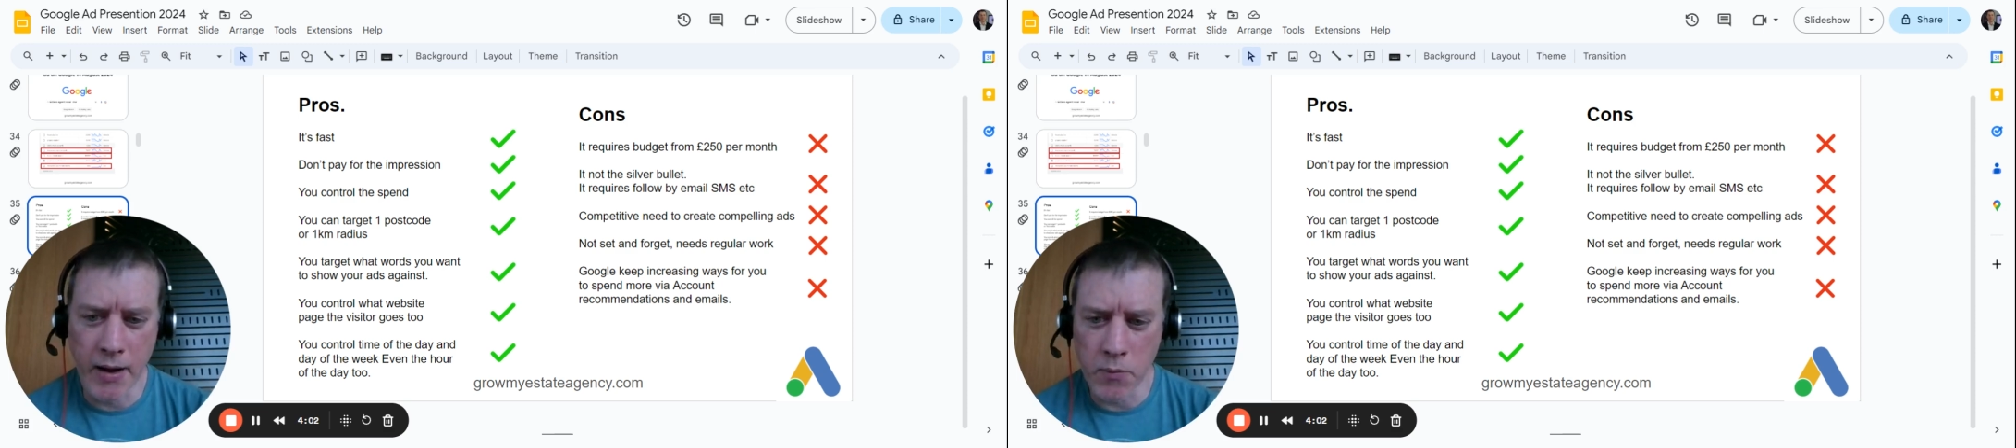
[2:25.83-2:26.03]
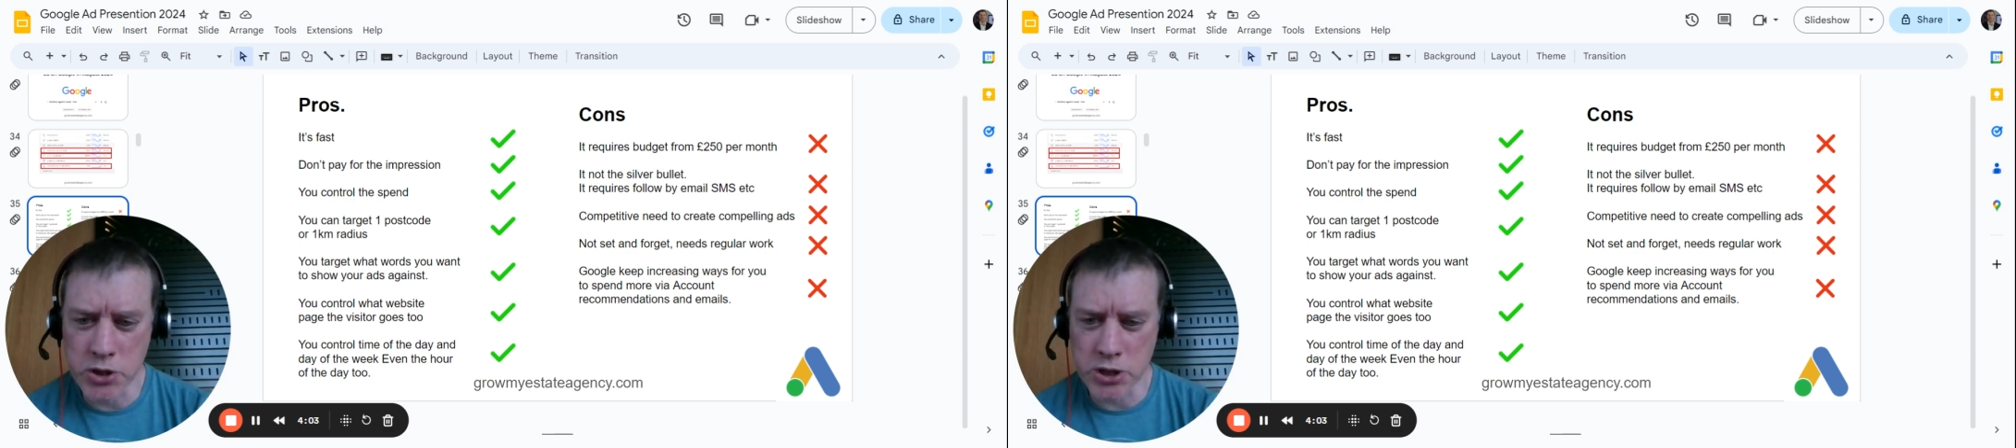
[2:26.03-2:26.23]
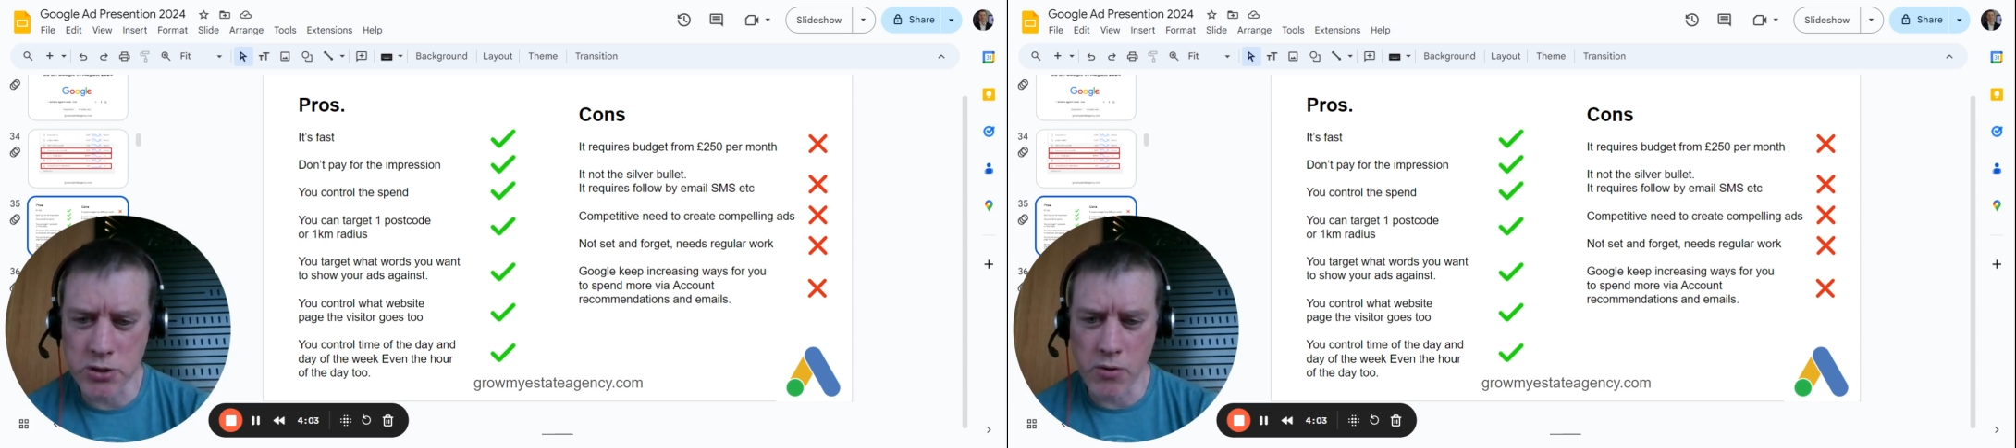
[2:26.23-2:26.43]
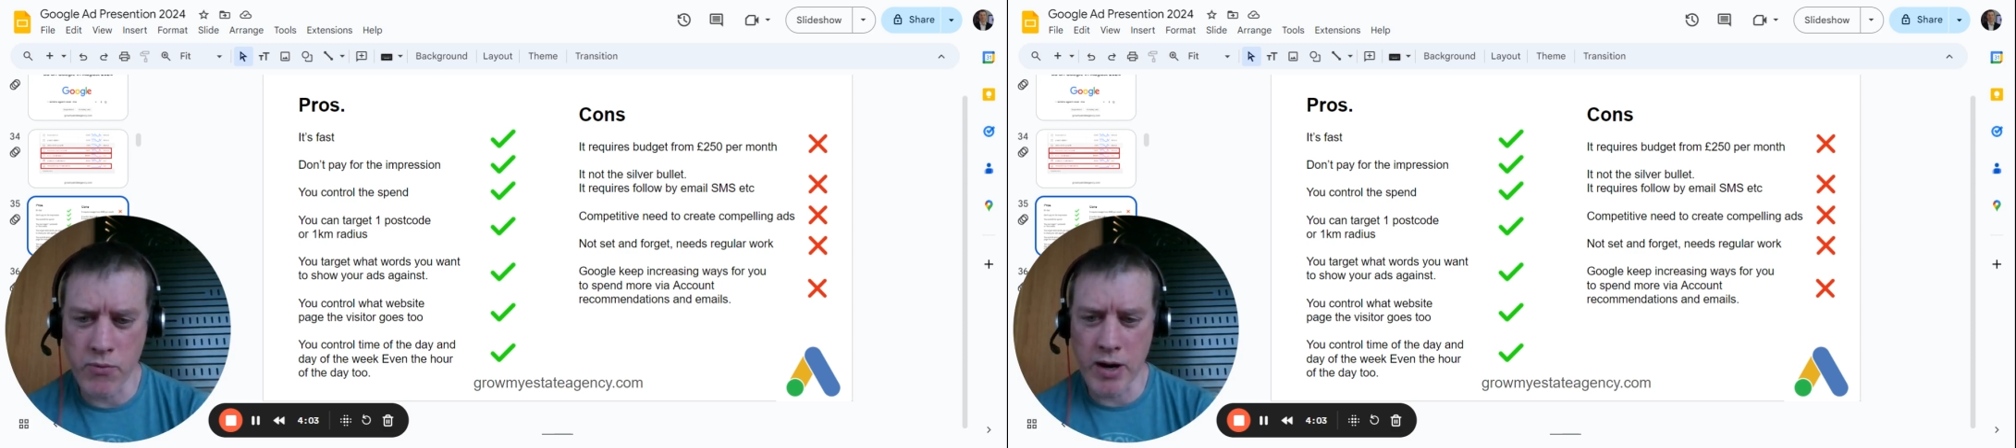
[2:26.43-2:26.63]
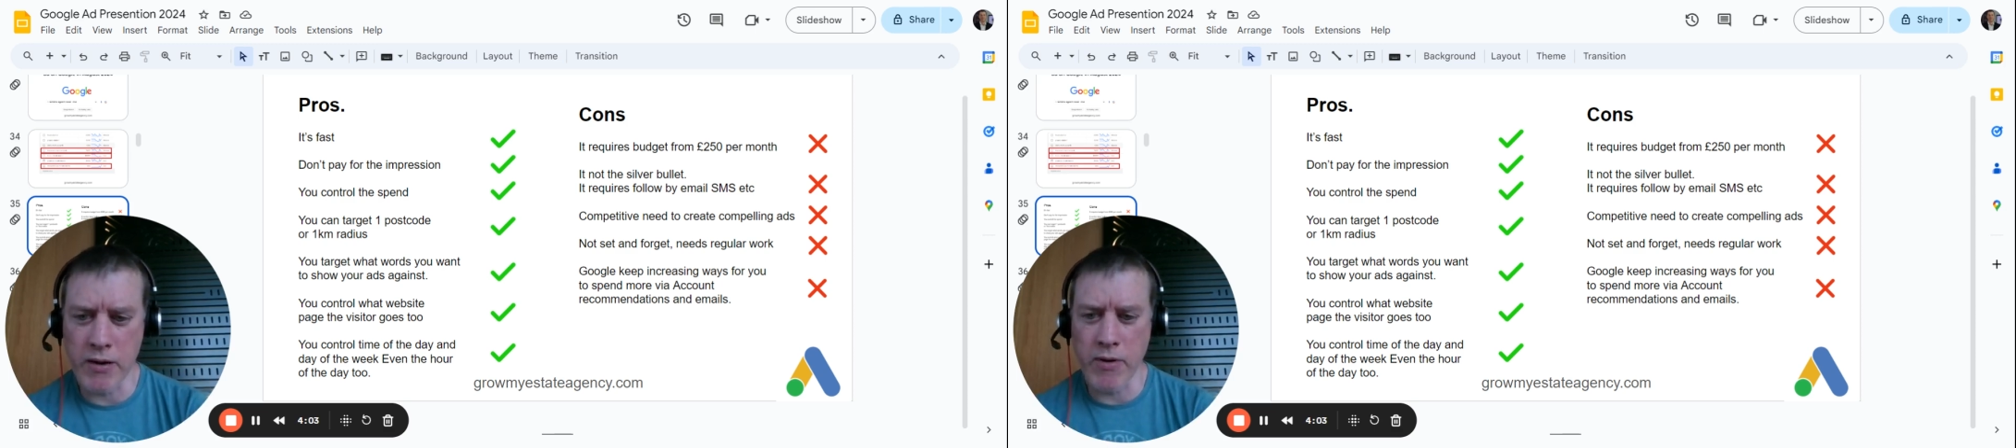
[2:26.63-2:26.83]
which is
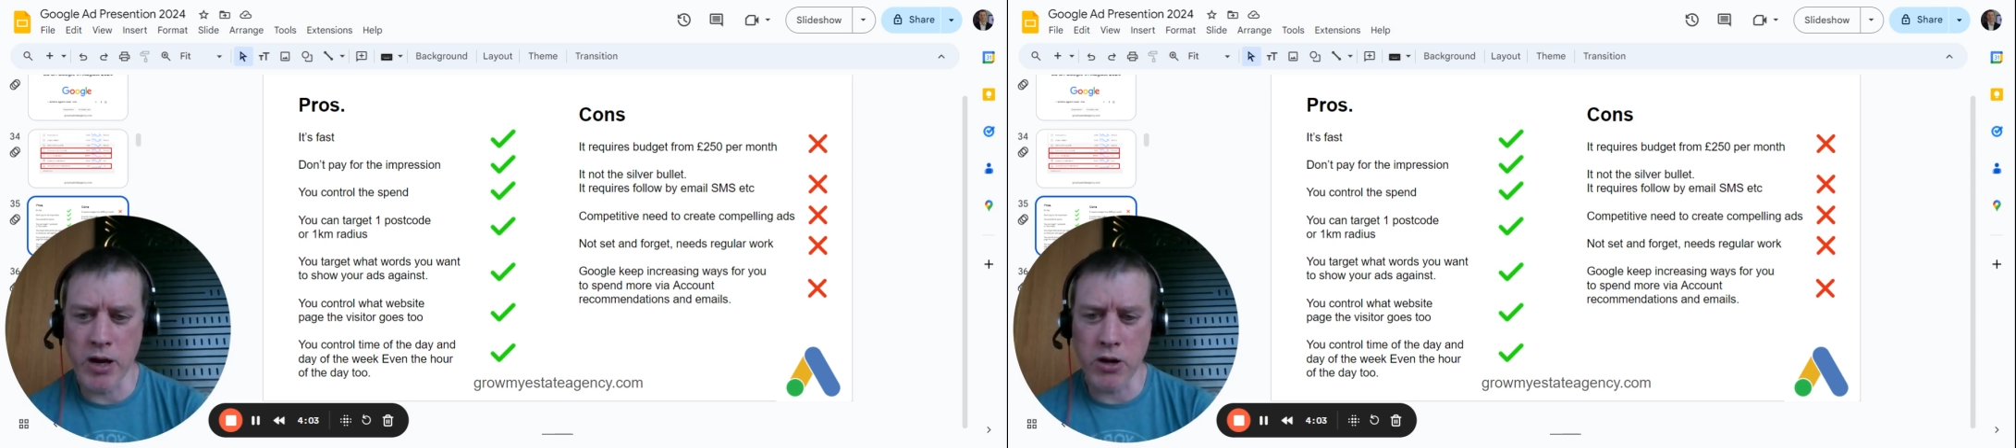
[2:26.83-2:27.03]
really, really